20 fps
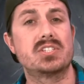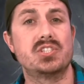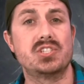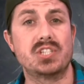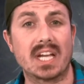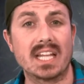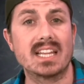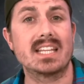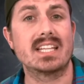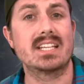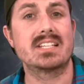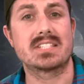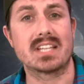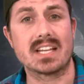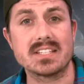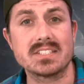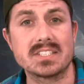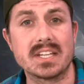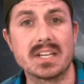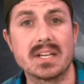He gently
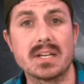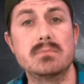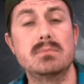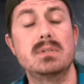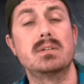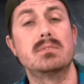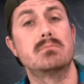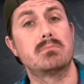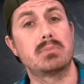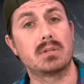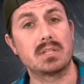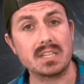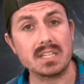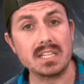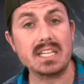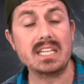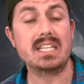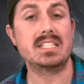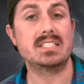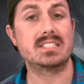says to him,
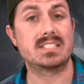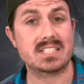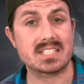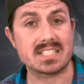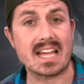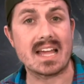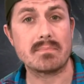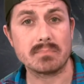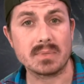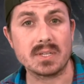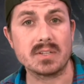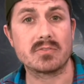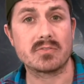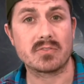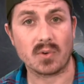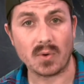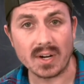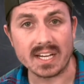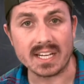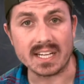"Please set me
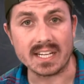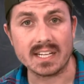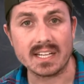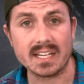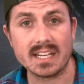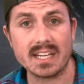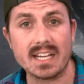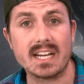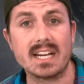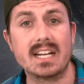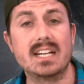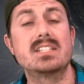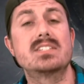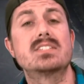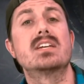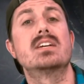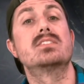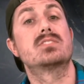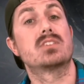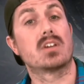free." And he
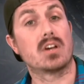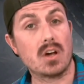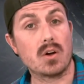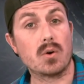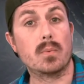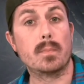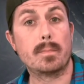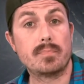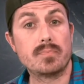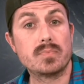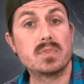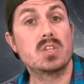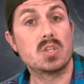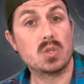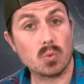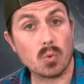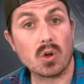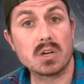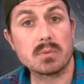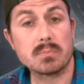says, "Oh,
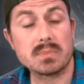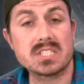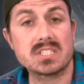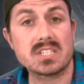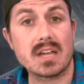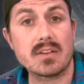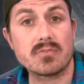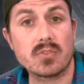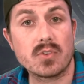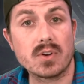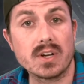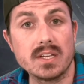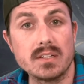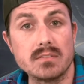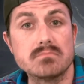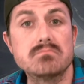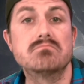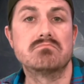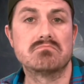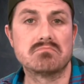you want to be set free?
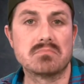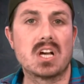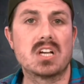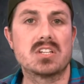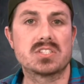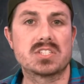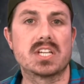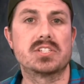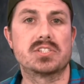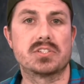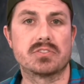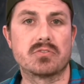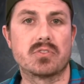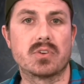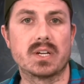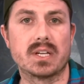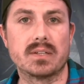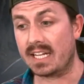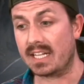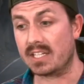I'll set you
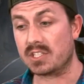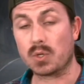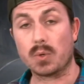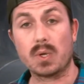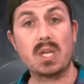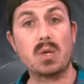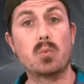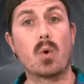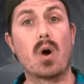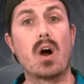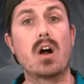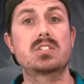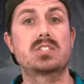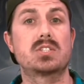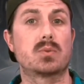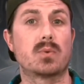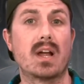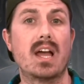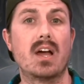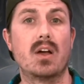free." And so he walks
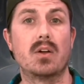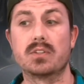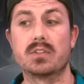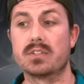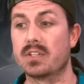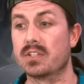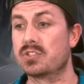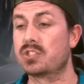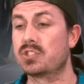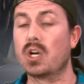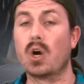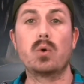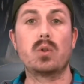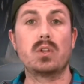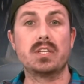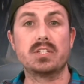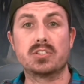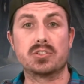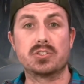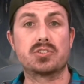around this
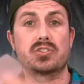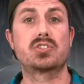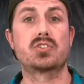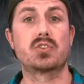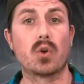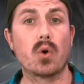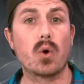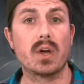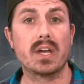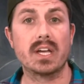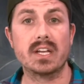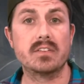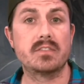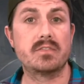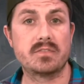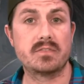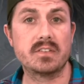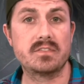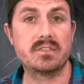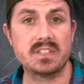totally destroyed
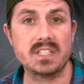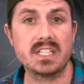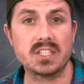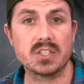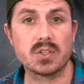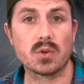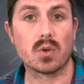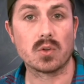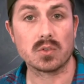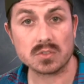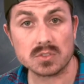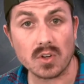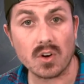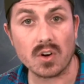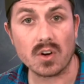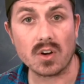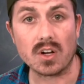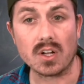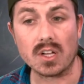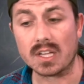15-year-old
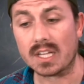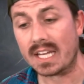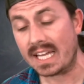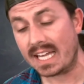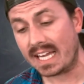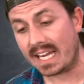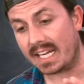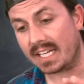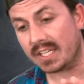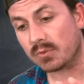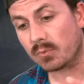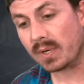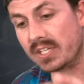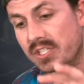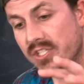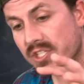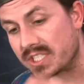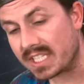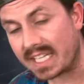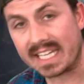girl, and he
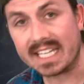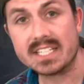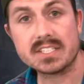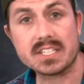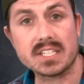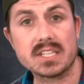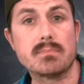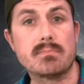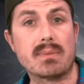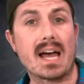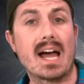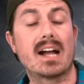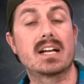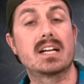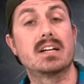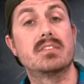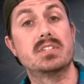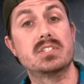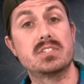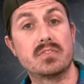reaches into the back
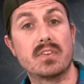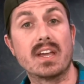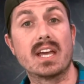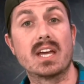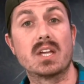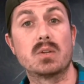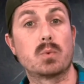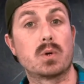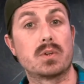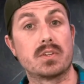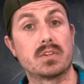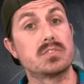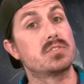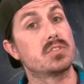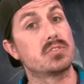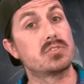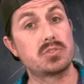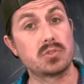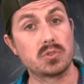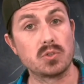of his van where there's
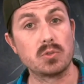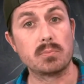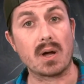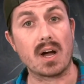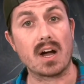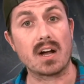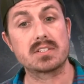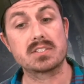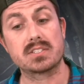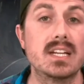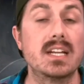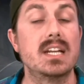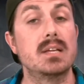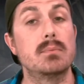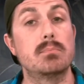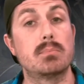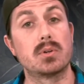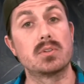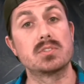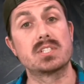this toolbox, and he
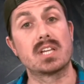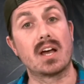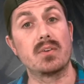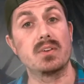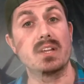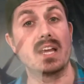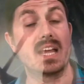pulls out